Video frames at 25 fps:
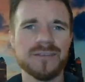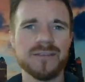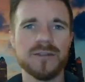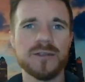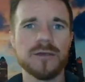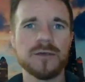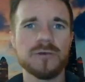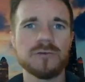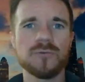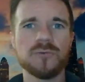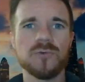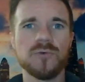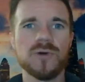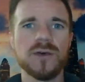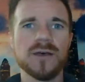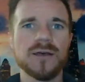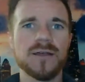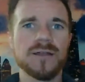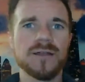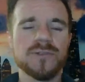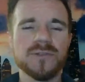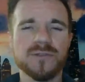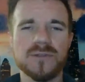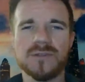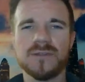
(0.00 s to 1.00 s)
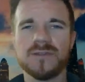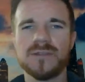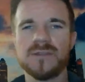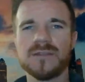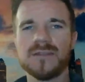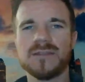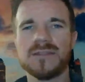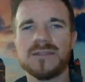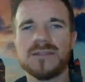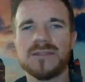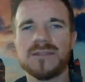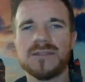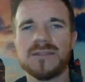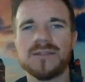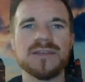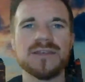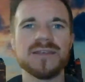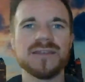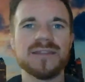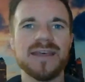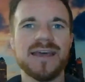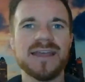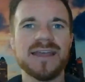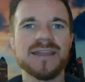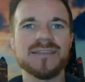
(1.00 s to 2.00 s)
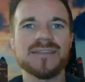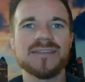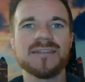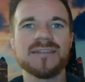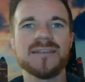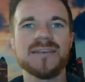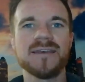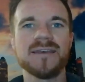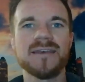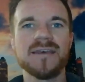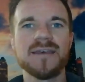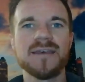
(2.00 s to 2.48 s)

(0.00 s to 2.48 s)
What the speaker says: Just something that's